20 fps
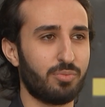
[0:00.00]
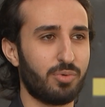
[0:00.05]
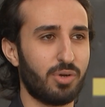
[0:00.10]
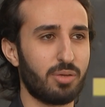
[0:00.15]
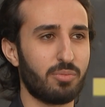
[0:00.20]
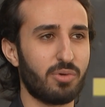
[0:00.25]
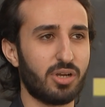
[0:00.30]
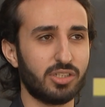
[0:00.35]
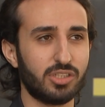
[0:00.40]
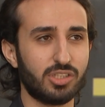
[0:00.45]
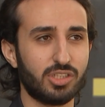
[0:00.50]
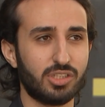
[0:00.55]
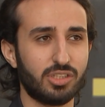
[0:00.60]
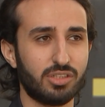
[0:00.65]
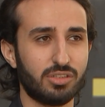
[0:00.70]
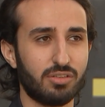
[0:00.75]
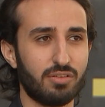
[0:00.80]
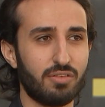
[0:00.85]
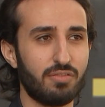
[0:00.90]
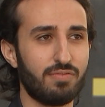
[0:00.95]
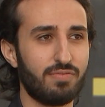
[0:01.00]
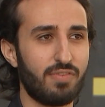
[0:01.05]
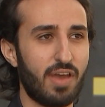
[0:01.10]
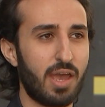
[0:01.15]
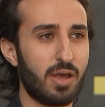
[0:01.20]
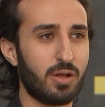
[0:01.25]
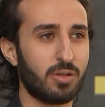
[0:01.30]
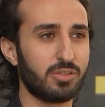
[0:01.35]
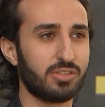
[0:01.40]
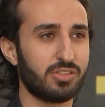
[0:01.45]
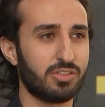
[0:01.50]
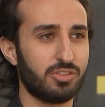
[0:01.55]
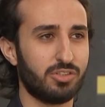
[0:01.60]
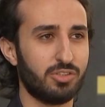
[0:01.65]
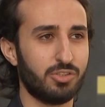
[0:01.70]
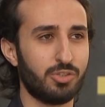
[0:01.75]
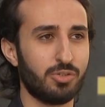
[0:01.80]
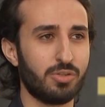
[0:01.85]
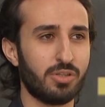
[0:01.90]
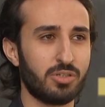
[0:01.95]
pretty much failed
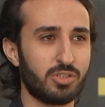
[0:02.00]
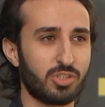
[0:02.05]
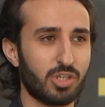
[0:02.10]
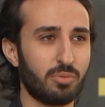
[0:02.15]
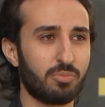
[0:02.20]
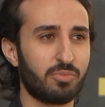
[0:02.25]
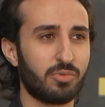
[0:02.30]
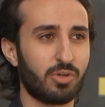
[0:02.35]
to do their job